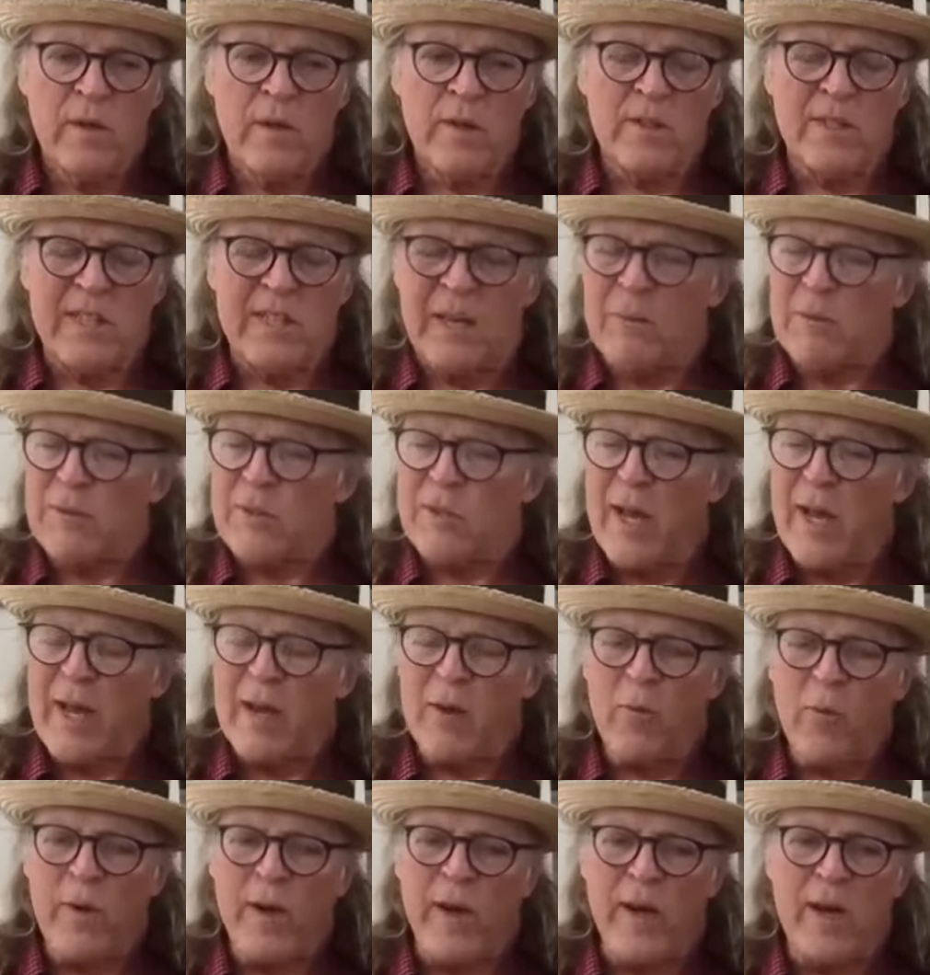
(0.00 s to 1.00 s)
Seems
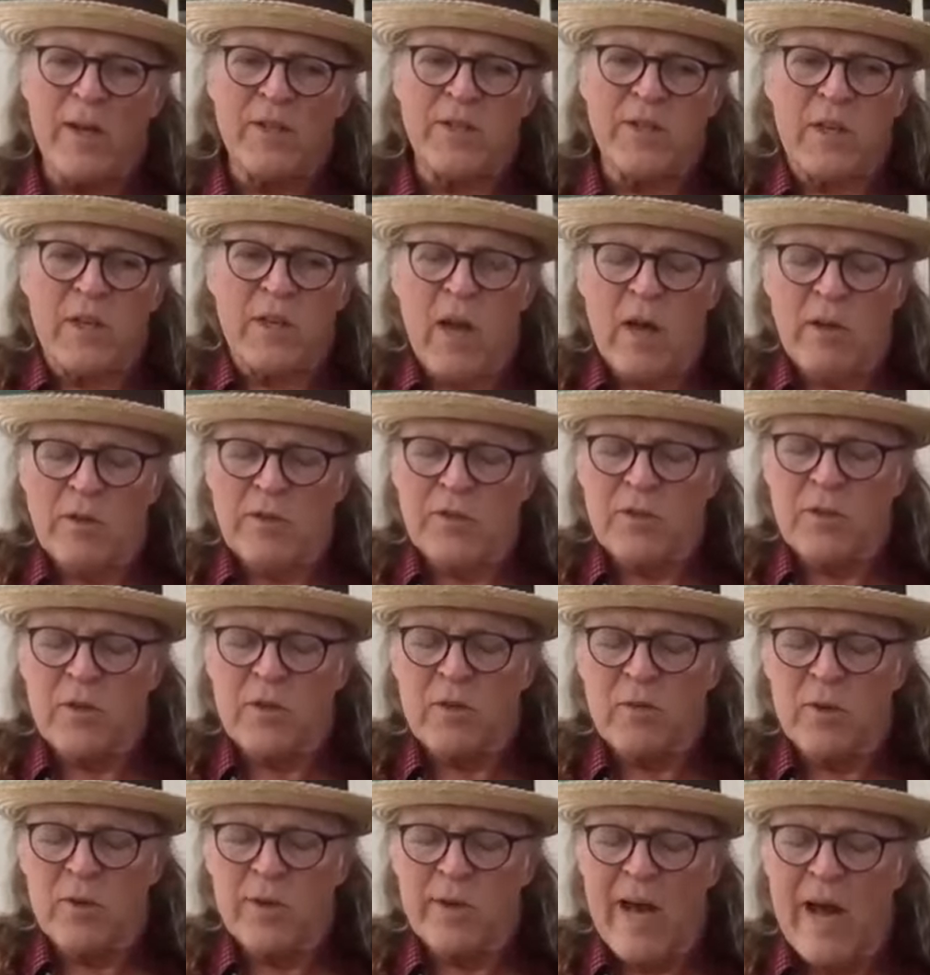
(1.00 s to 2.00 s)
like we as a
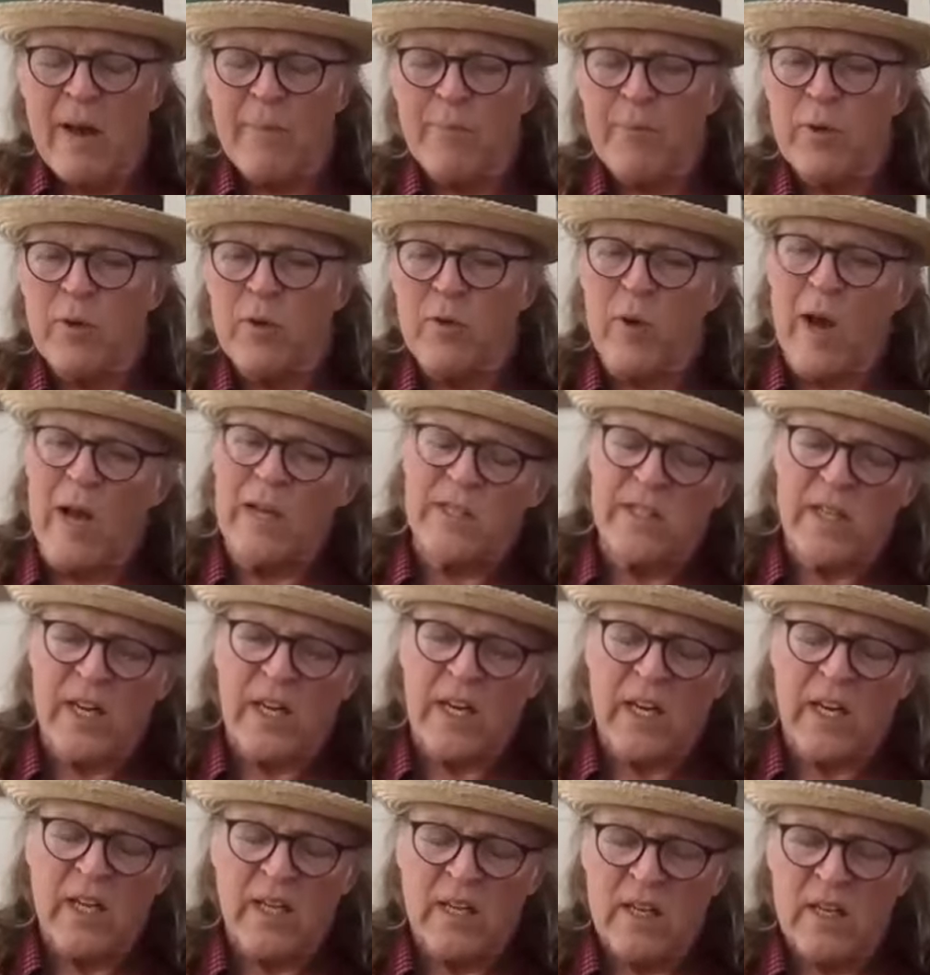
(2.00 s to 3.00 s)
culture, we're not
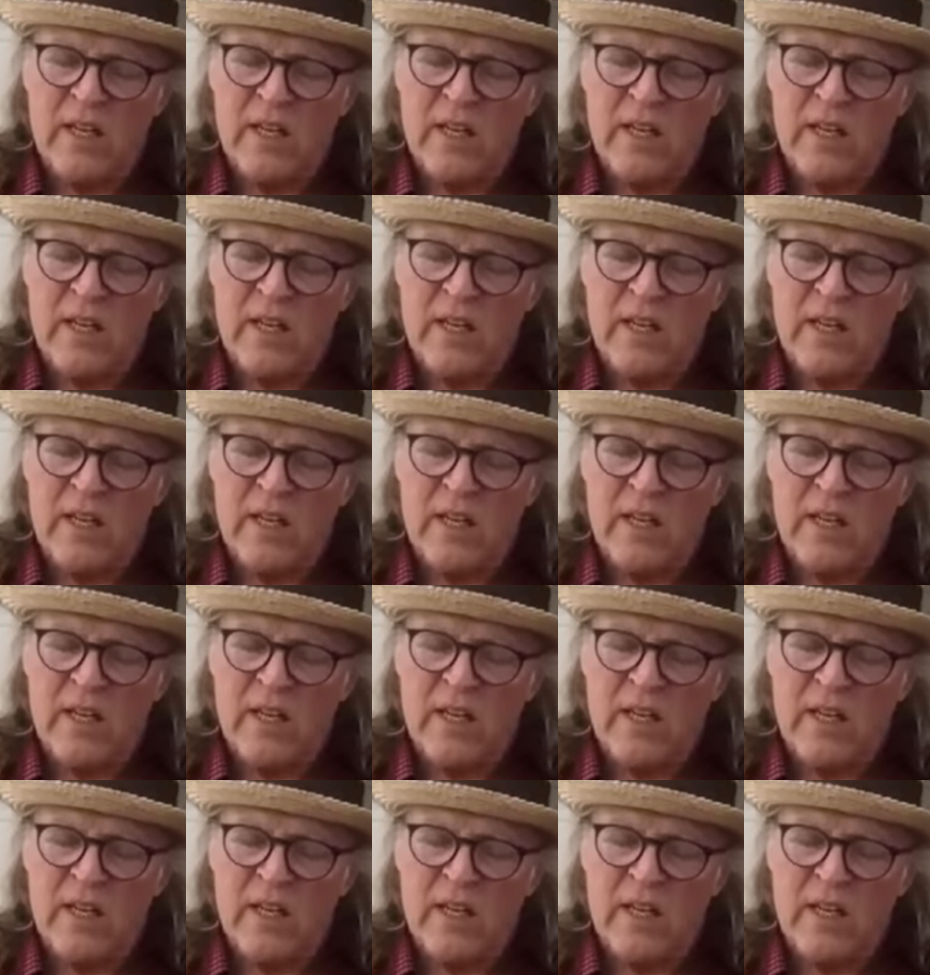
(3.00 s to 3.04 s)
progressing.